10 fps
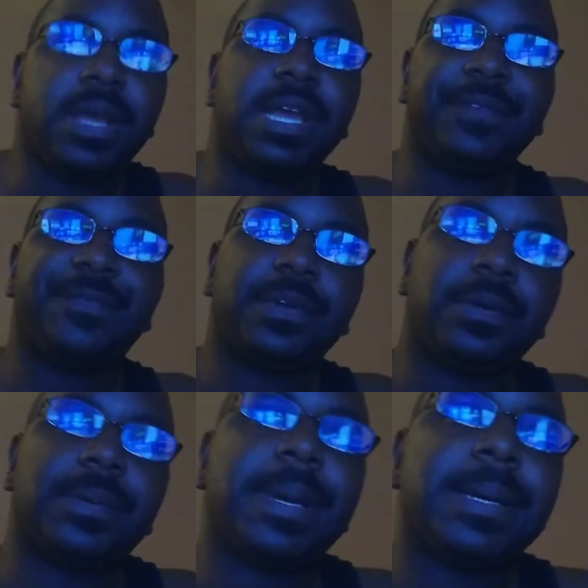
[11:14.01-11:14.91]
If
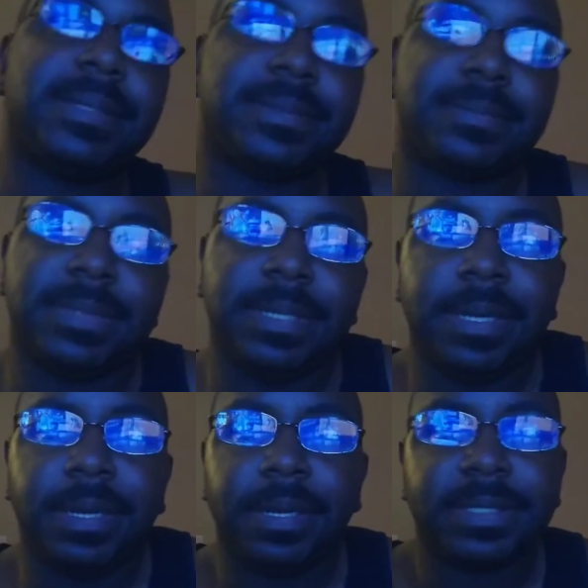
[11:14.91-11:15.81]
you're around
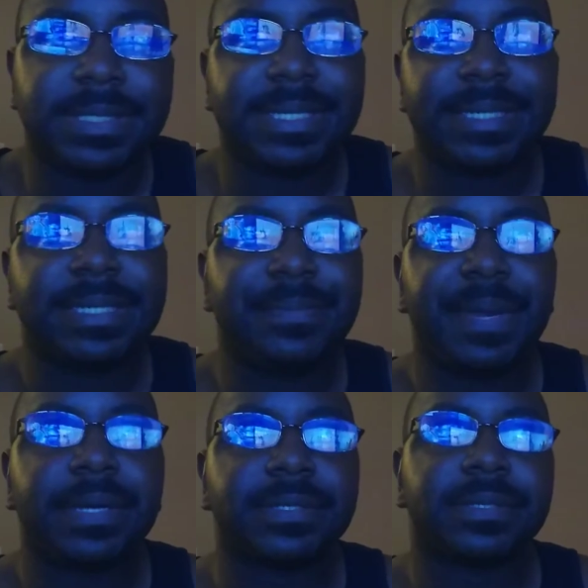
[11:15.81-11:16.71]
60
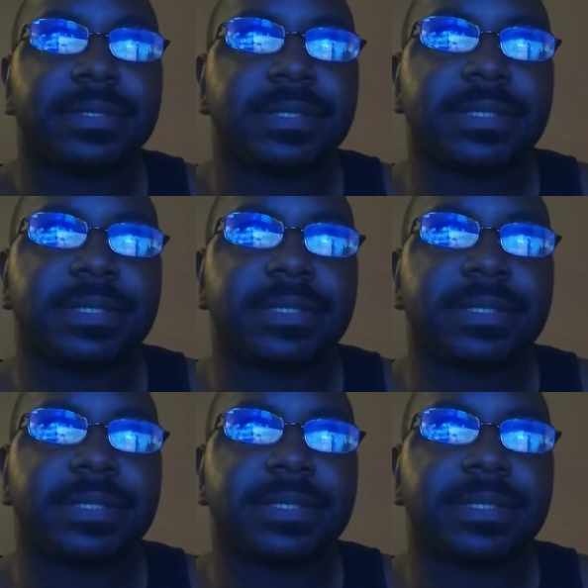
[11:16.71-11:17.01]
pounds on